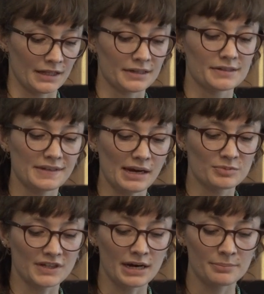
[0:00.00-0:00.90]
At the
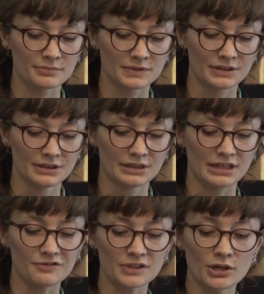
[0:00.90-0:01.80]
same time,
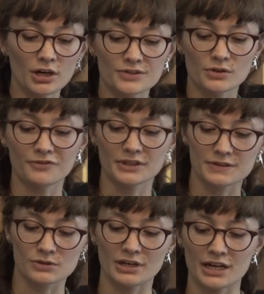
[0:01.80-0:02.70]
Kaftan also offered
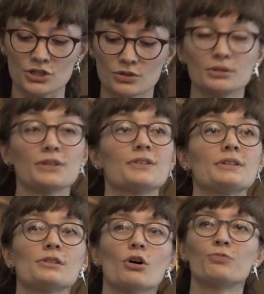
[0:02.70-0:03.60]
his collection to the
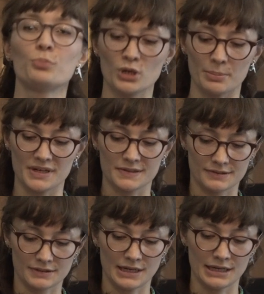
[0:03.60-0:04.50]
city of
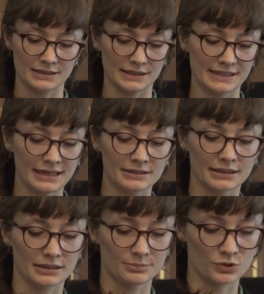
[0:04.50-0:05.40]
Budapest and the
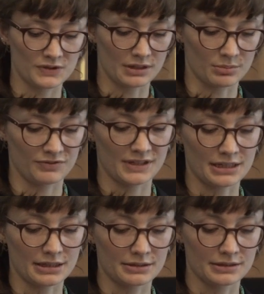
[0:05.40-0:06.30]
Technical Museum in
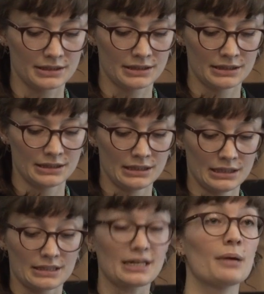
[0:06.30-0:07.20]
Vienna.
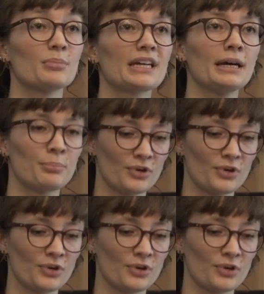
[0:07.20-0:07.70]
Time became